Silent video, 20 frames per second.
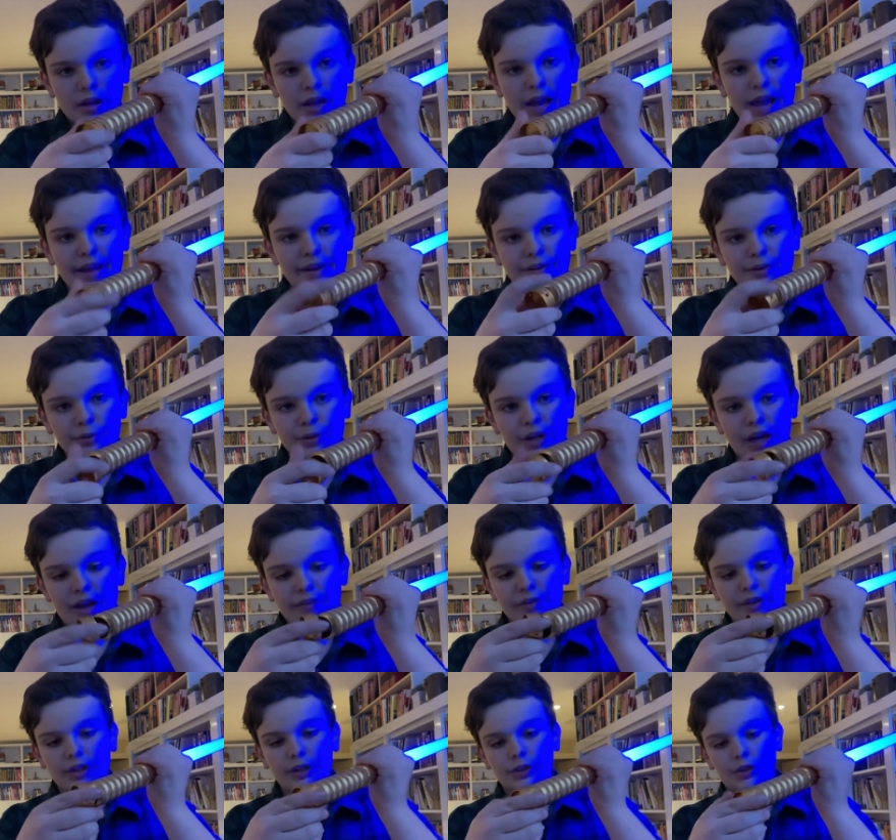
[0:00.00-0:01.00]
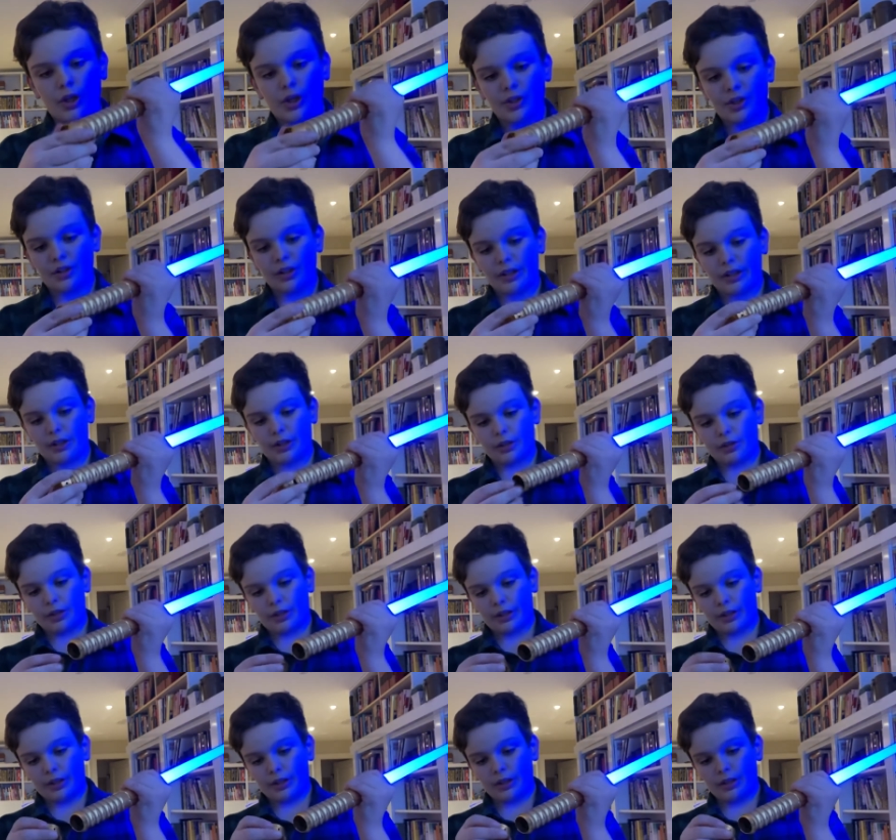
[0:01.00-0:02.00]
and you can have like
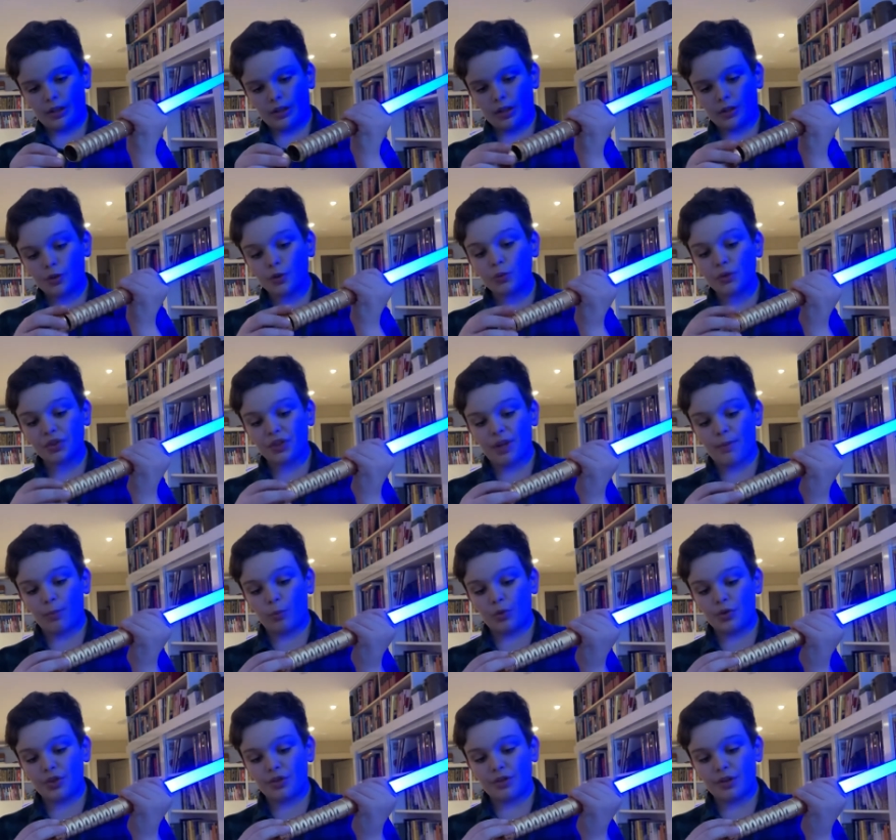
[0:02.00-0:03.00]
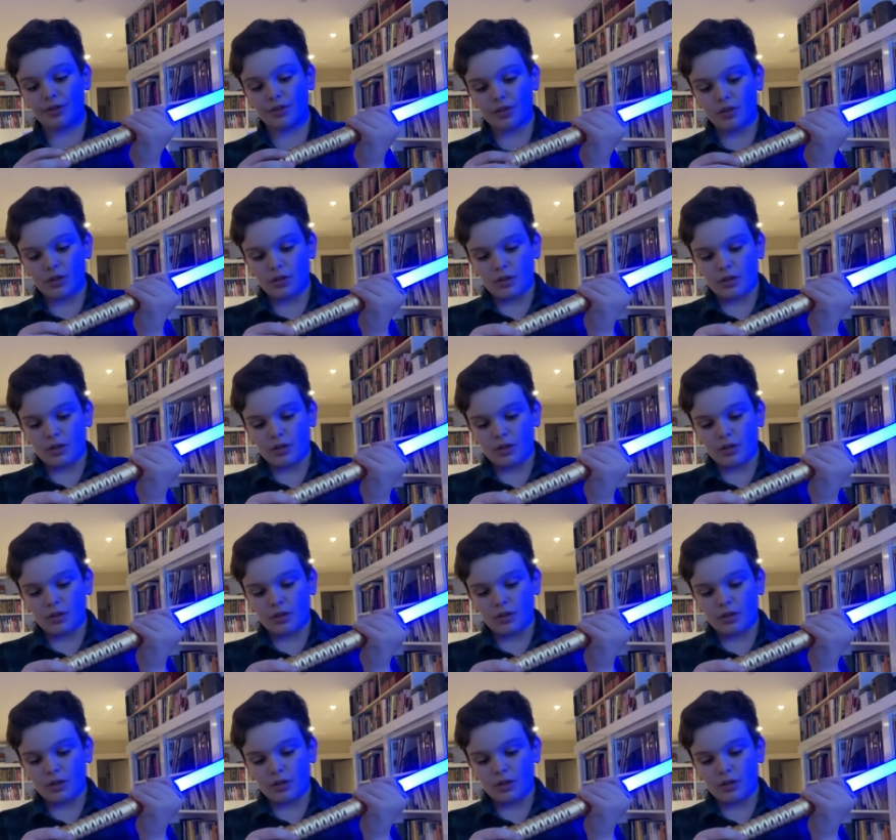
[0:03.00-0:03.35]
a dual saber, which is nice.